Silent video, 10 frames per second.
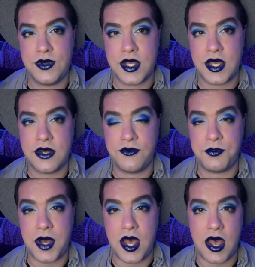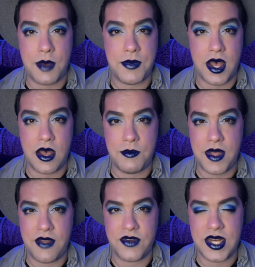kind of pop up
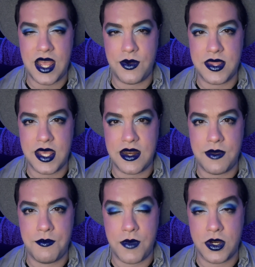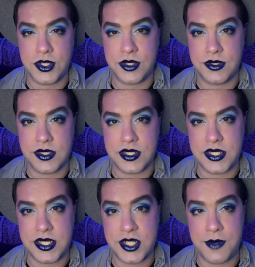every now and then at Marshall's and
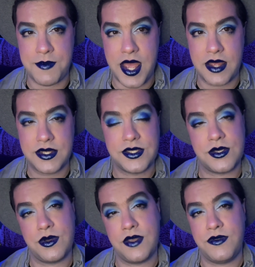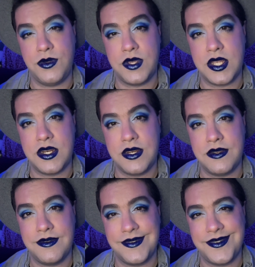TJ Maxx. So if you can
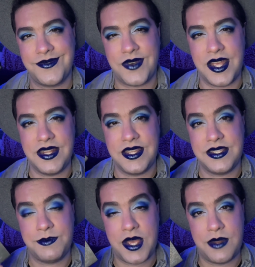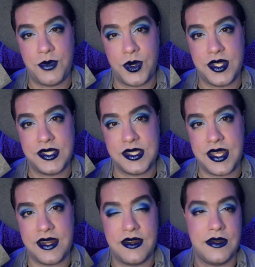find these bad boys
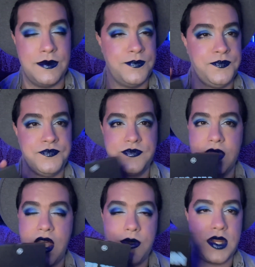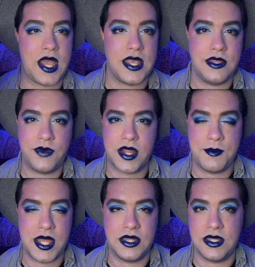there, I would highly
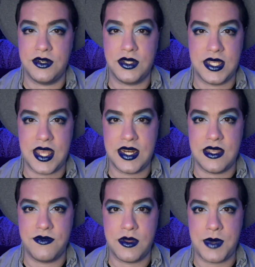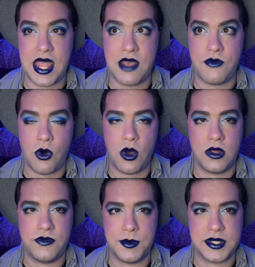recommend literally any of them. I have all
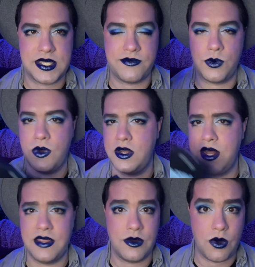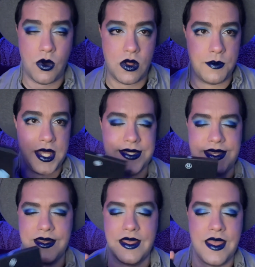of them except for one, and they're all
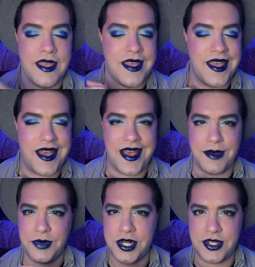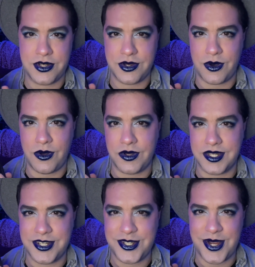amazing. I'm pretty sure they're all going
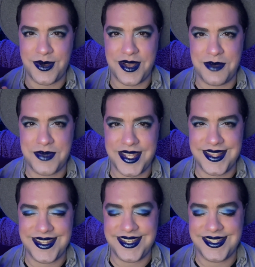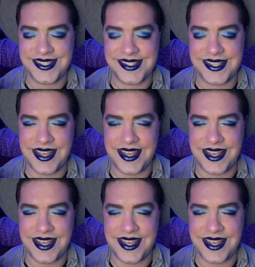to show up in these